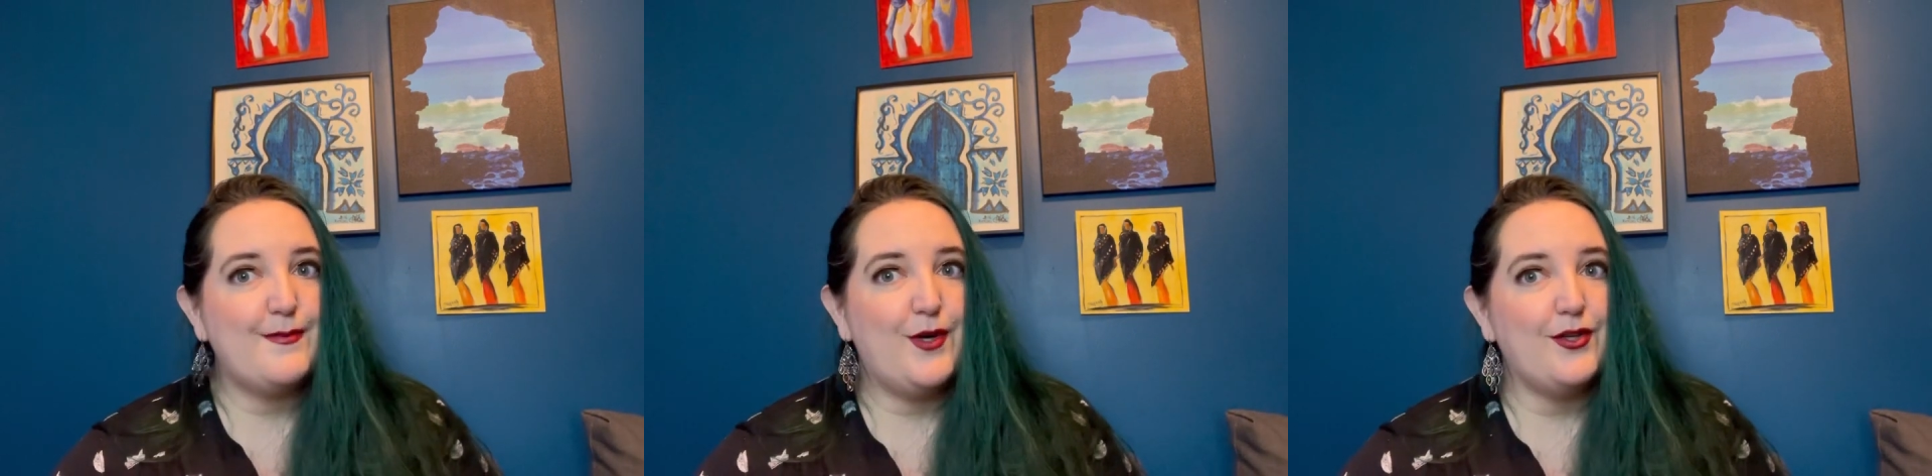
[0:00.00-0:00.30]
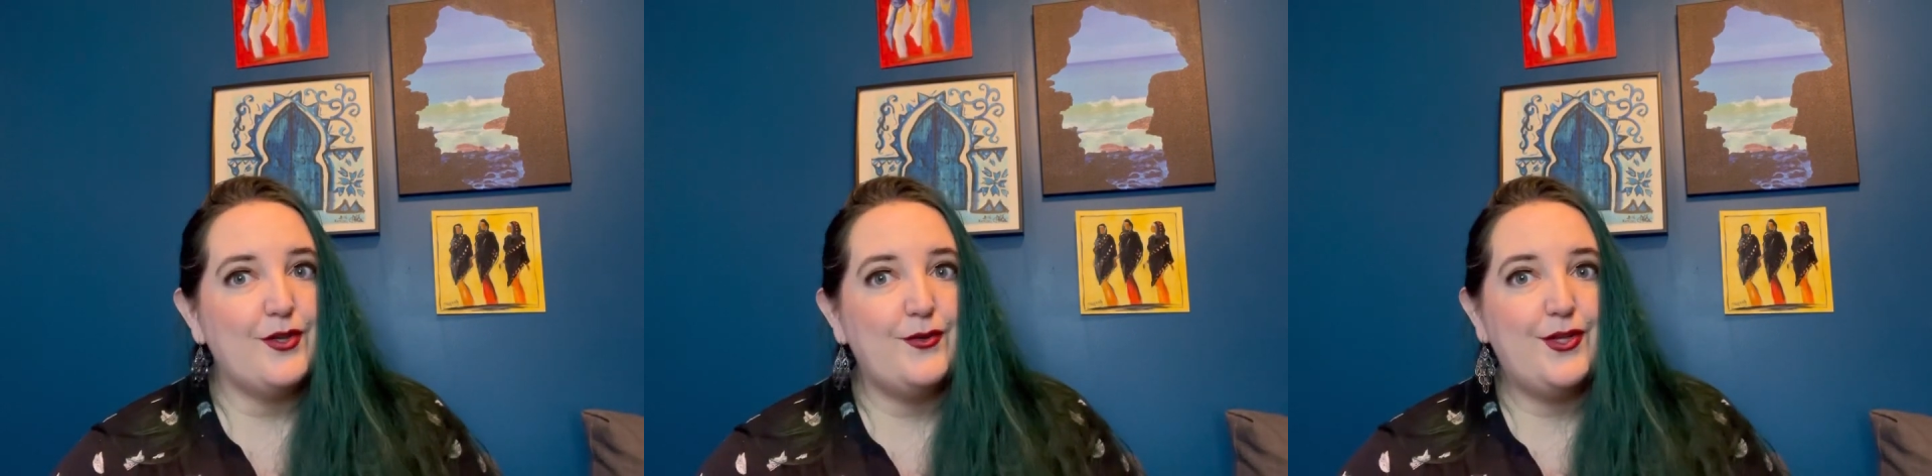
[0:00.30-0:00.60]

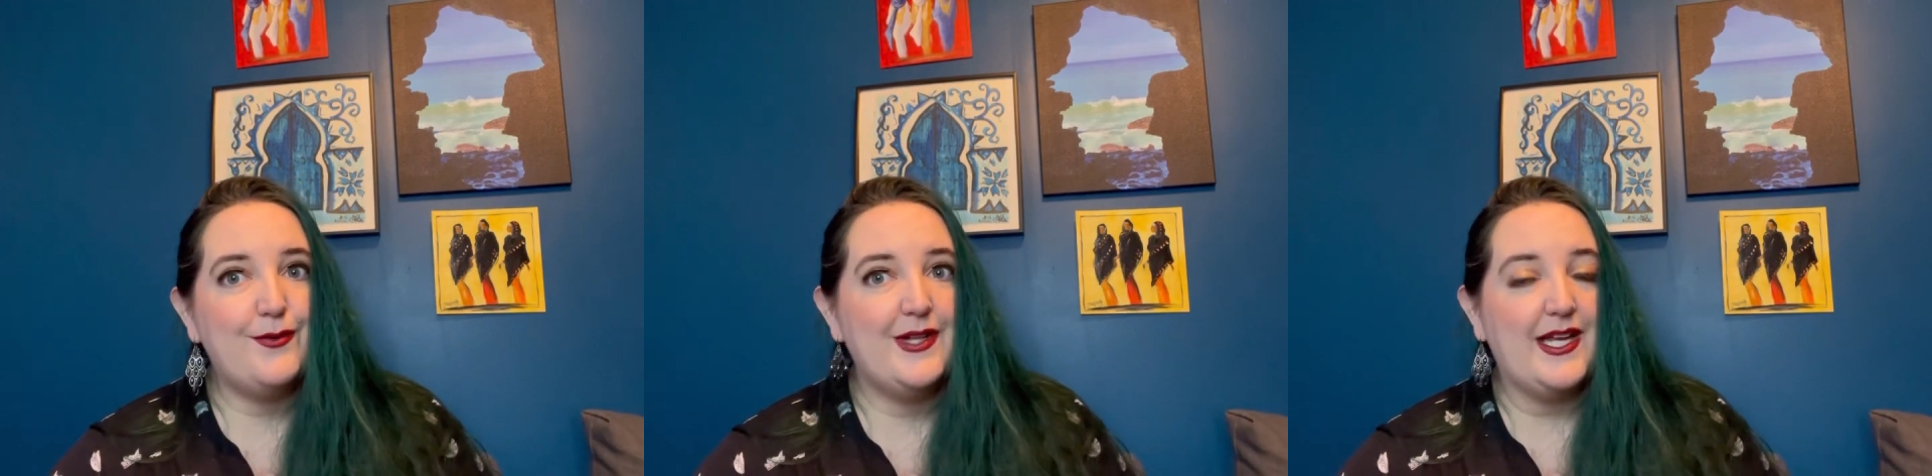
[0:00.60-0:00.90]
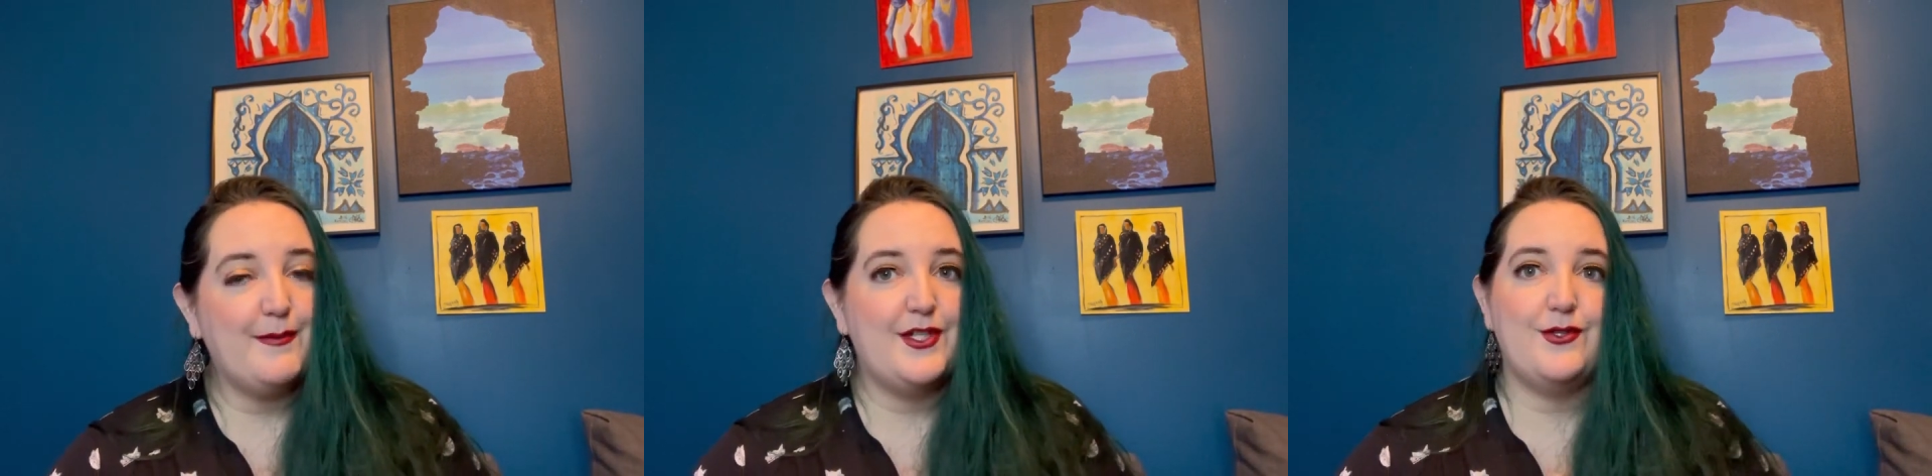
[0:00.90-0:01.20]
Morocco you would
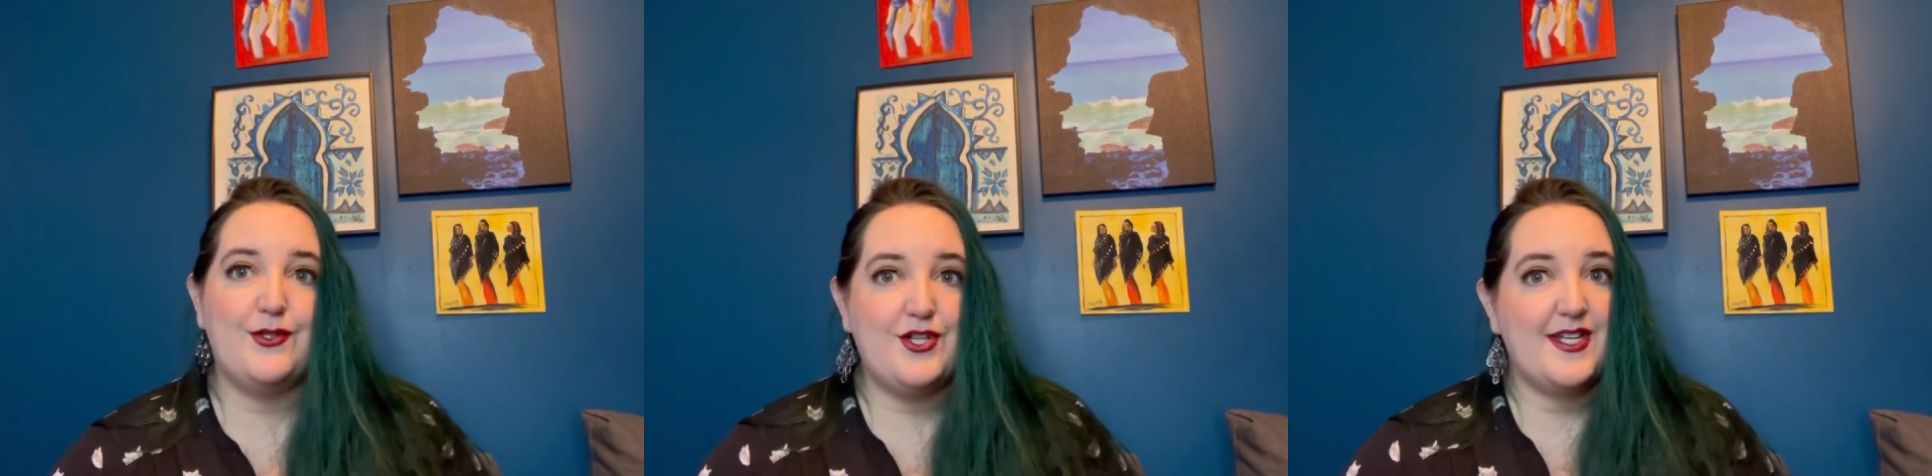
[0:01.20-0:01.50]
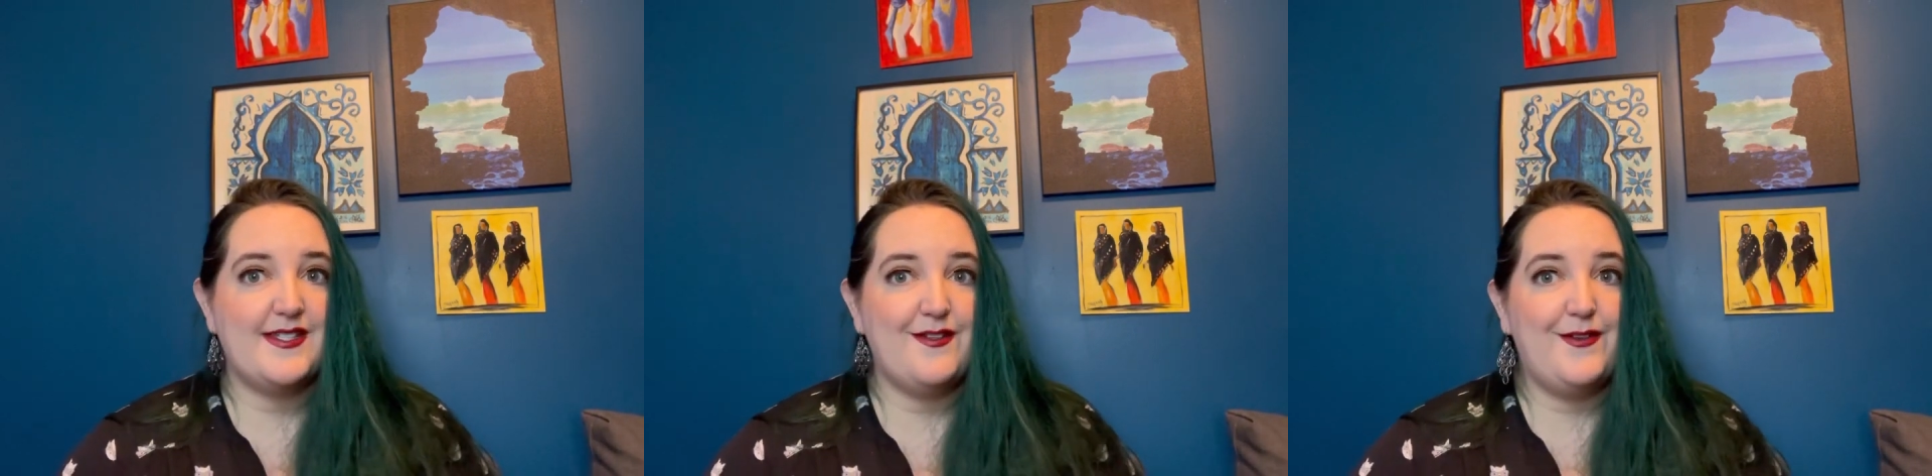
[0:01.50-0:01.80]
like me to
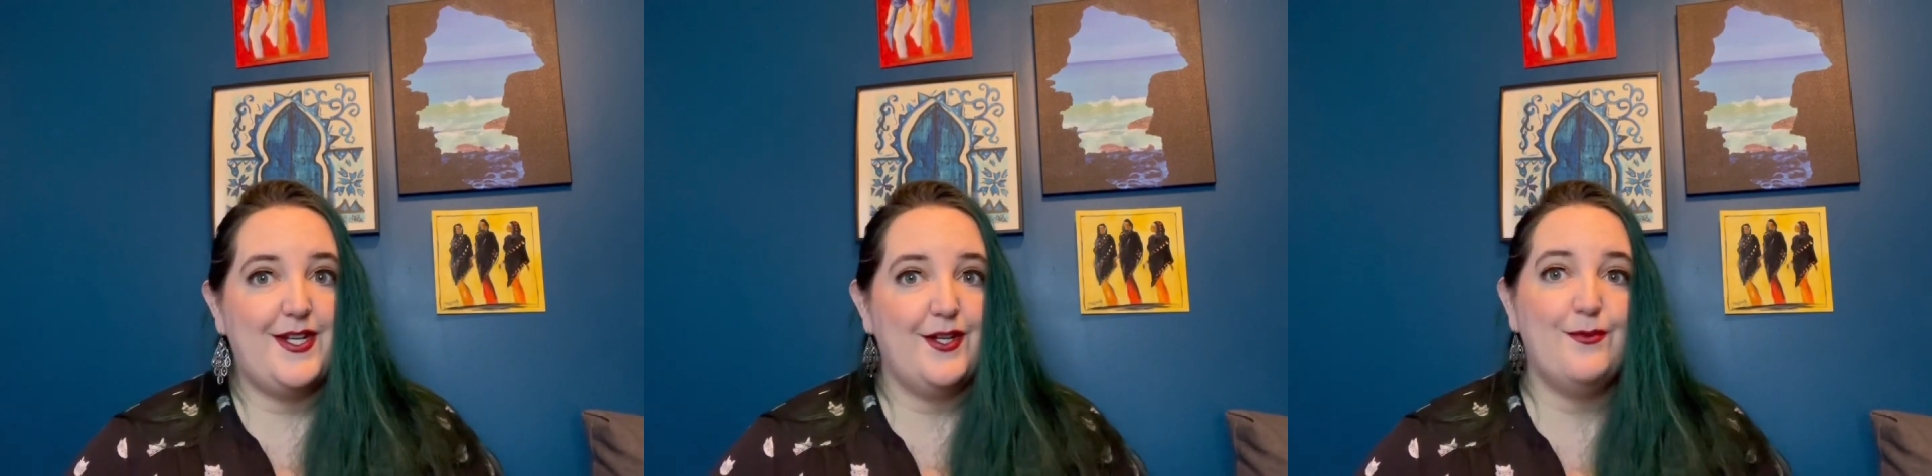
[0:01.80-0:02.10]
address in a video,